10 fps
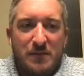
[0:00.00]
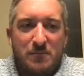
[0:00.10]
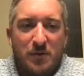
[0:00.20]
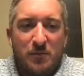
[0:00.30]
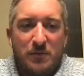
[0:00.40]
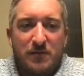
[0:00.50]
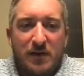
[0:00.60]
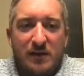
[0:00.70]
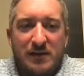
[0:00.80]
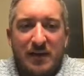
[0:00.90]
But we've
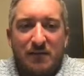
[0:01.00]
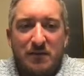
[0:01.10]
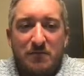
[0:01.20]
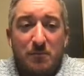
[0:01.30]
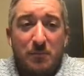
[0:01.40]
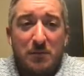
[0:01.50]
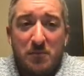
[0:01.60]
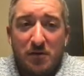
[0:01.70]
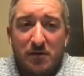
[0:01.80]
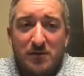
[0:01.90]
got Kelly from
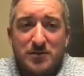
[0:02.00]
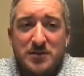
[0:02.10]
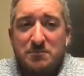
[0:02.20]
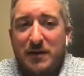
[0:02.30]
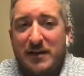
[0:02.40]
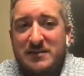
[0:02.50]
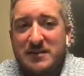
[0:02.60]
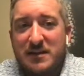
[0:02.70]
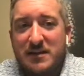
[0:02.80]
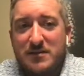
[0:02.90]
Bitmart. She's
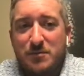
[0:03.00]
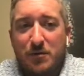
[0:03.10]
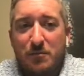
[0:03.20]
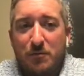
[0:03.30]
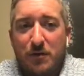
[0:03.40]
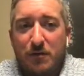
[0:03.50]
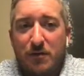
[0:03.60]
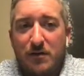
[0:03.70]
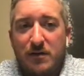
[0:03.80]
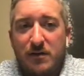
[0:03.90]
backstage. We're going to bring her
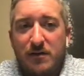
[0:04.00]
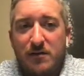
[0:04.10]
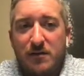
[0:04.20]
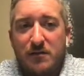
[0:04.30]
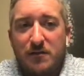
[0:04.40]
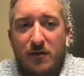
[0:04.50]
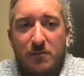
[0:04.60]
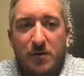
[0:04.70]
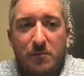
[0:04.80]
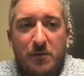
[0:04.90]
on here. Going to talk
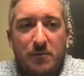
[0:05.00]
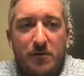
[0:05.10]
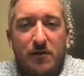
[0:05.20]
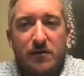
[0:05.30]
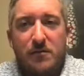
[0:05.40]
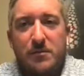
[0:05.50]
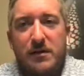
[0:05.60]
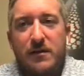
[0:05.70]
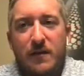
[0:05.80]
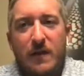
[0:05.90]
about Bitmart a little
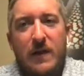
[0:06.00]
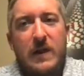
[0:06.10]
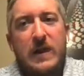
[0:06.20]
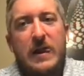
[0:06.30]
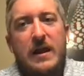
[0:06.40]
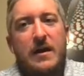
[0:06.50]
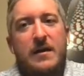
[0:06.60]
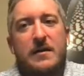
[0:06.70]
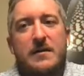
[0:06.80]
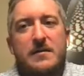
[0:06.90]
bit.
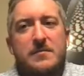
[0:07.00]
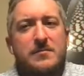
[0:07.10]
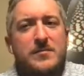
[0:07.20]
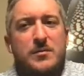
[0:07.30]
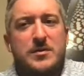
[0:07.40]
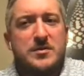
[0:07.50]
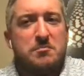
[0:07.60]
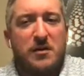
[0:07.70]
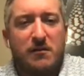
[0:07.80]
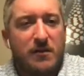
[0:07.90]
Do we just
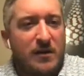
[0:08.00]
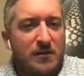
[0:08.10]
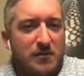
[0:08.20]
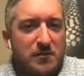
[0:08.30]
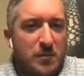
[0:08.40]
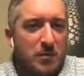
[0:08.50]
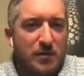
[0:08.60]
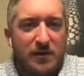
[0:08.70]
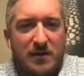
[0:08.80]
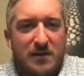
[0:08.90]
bring her in, or do we
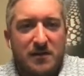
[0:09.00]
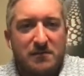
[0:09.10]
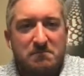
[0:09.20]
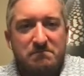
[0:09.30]
want to kind of